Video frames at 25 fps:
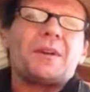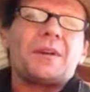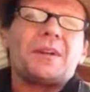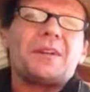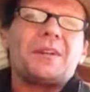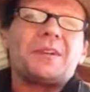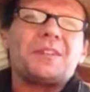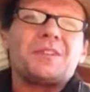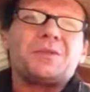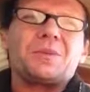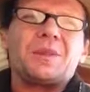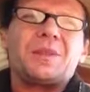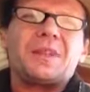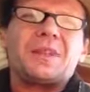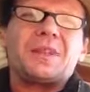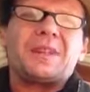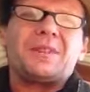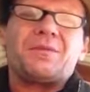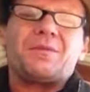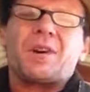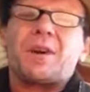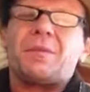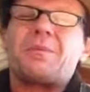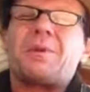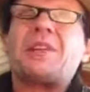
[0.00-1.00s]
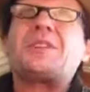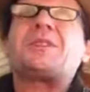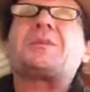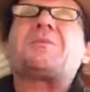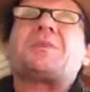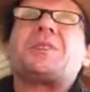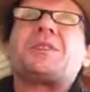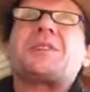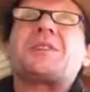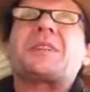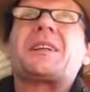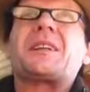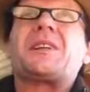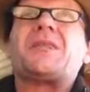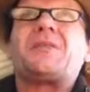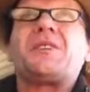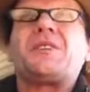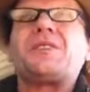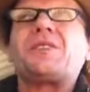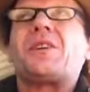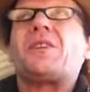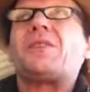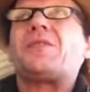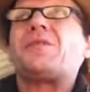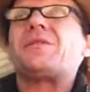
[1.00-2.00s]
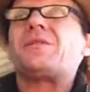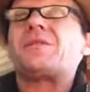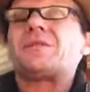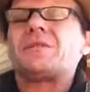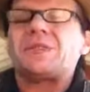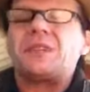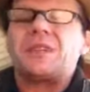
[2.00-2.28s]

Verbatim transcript: areas where vibration might scare the fish off.